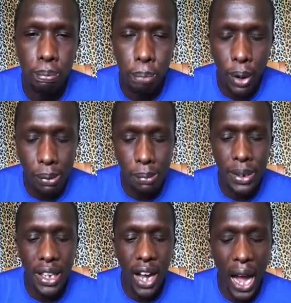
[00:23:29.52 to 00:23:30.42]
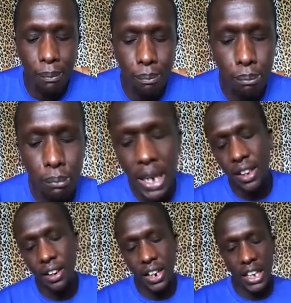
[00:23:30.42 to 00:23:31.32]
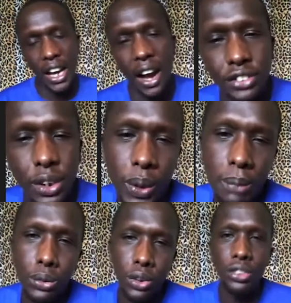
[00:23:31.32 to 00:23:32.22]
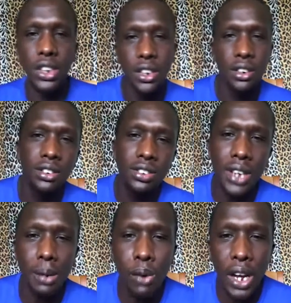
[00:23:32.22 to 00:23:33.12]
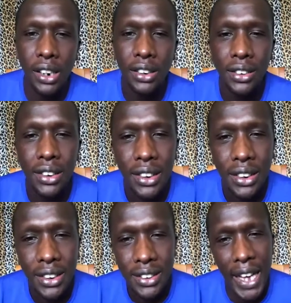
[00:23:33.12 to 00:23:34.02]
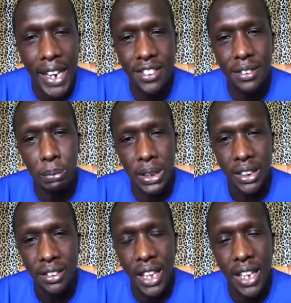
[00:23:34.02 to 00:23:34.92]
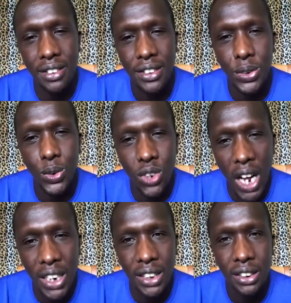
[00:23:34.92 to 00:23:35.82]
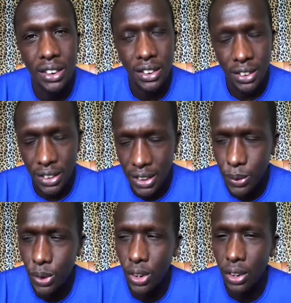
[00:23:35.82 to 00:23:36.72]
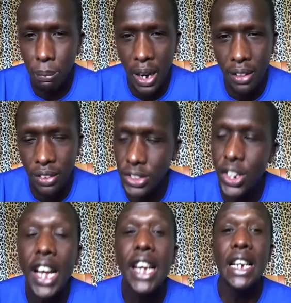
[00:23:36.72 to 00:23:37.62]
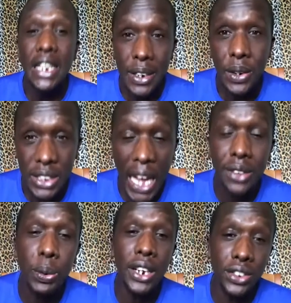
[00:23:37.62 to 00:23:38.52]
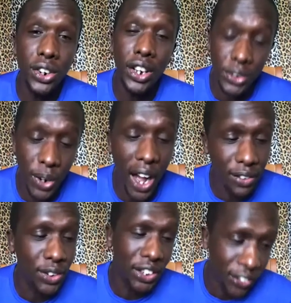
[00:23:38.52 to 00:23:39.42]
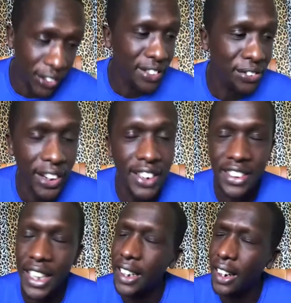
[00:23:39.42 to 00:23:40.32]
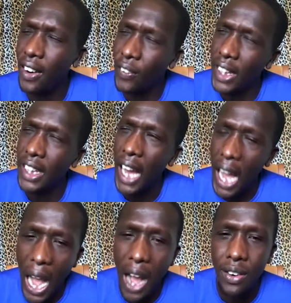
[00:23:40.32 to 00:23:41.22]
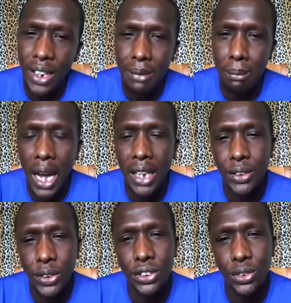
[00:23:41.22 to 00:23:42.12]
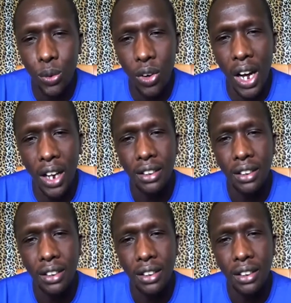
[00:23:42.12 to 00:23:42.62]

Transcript: probably a month later after we moved, someone texts me, says, You're running New York Marathon. You know, that's when you know you have your crazy friends. Like, okay, how am I going to run